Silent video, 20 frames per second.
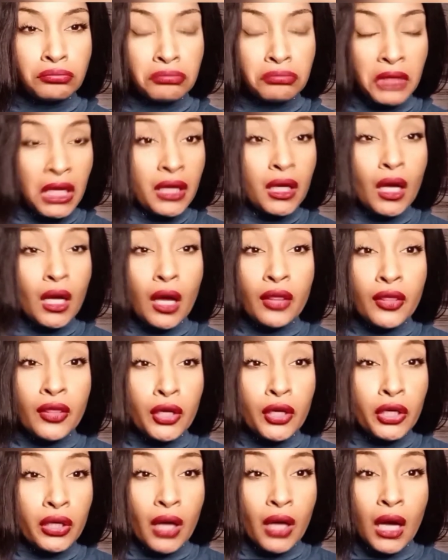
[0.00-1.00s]
any
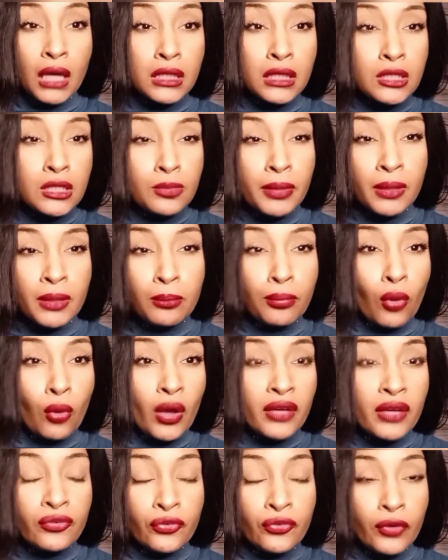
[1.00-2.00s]
other husband,
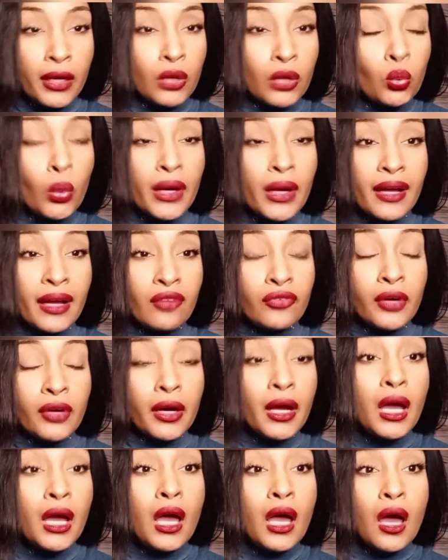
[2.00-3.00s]
boyfriend,
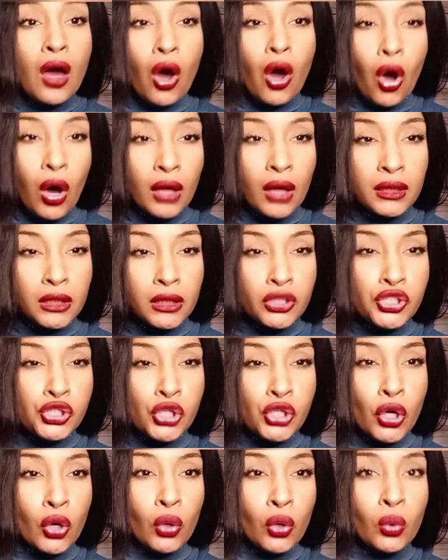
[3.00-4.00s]
whatever, on the
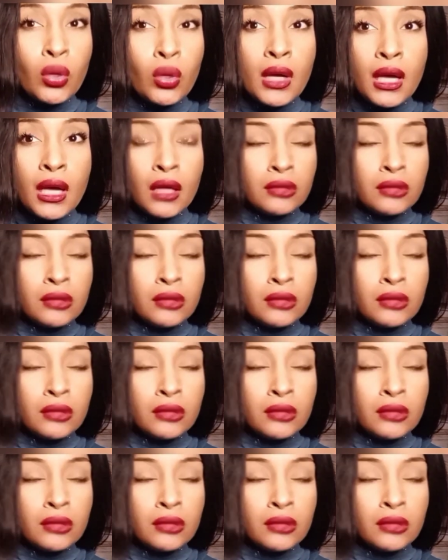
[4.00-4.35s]
show,